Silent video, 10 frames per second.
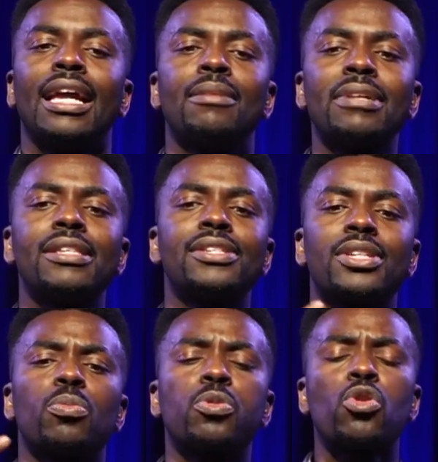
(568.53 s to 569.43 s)
It means
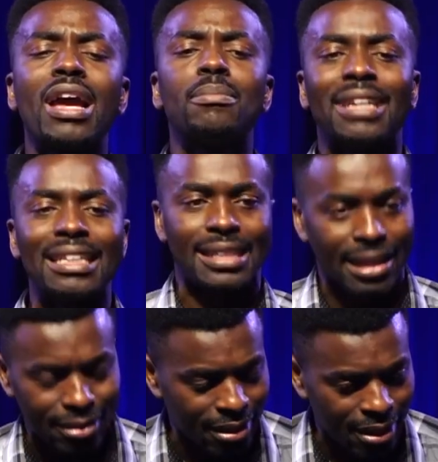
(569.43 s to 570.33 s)
a prayer
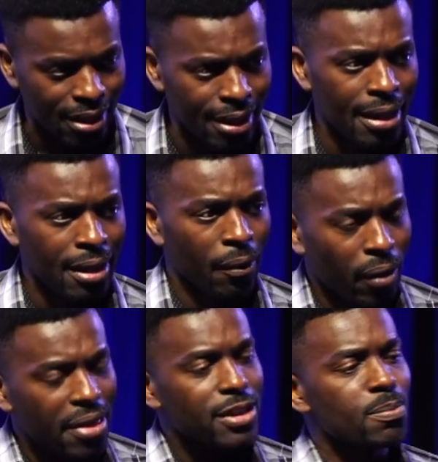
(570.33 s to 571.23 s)
meeting
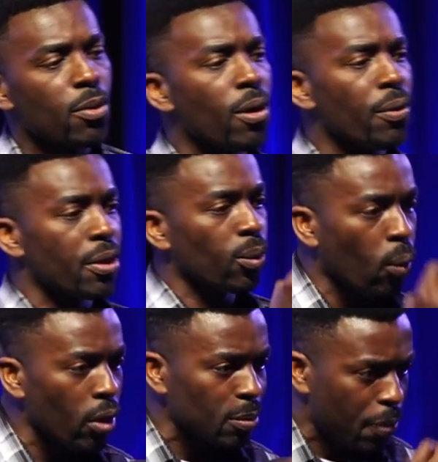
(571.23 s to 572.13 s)
where there's more than
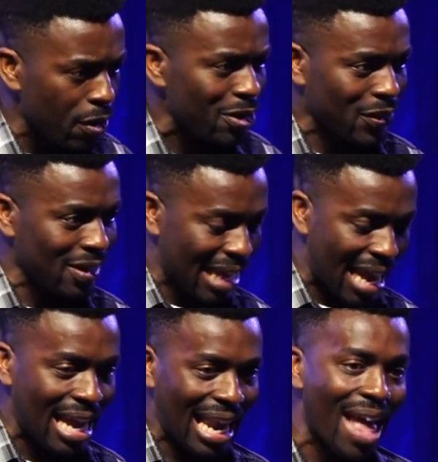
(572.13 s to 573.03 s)
one person
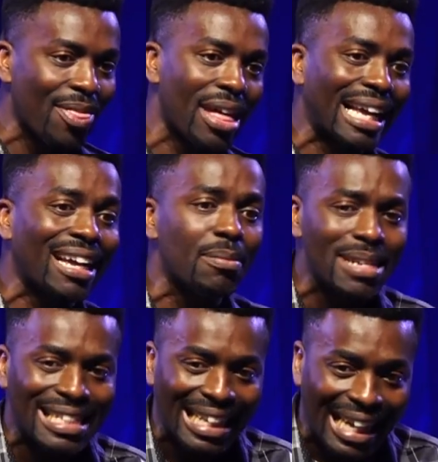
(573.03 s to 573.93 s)
in and they're
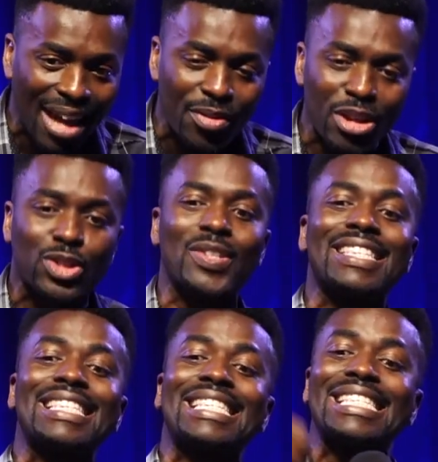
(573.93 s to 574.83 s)
coming together to
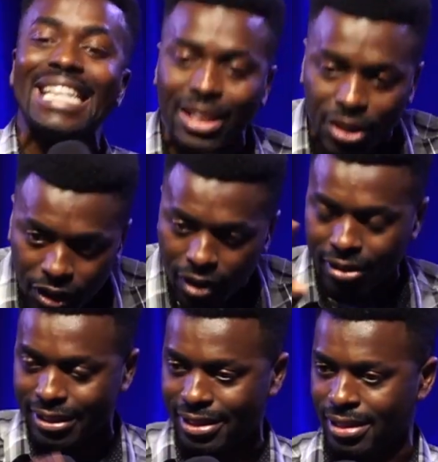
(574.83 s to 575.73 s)
seek
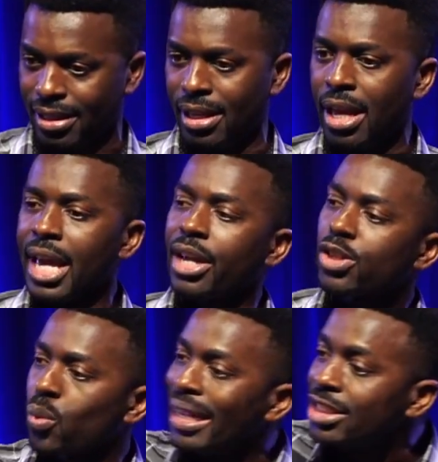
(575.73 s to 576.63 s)
God. Because when